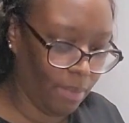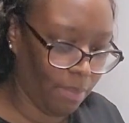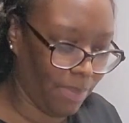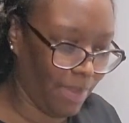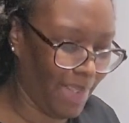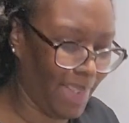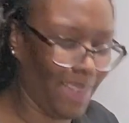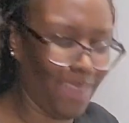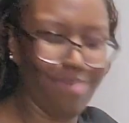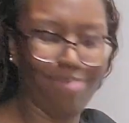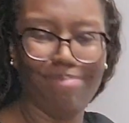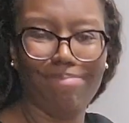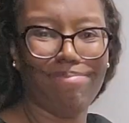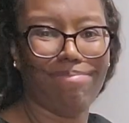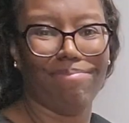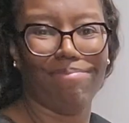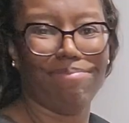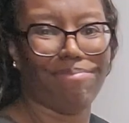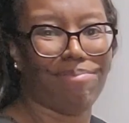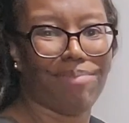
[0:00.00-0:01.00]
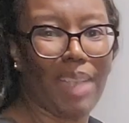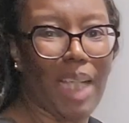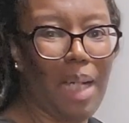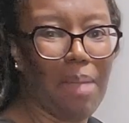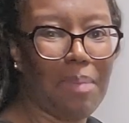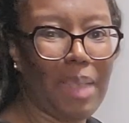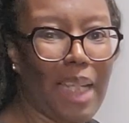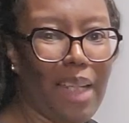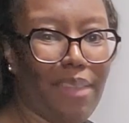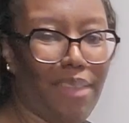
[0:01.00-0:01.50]
but
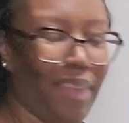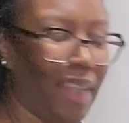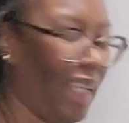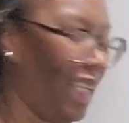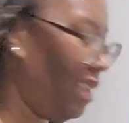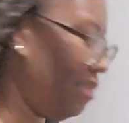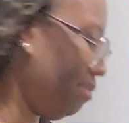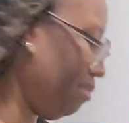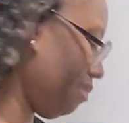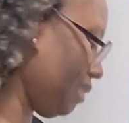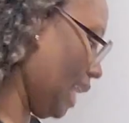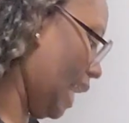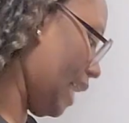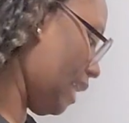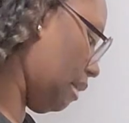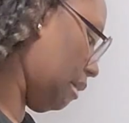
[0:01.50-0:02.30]
I'm not a fan. I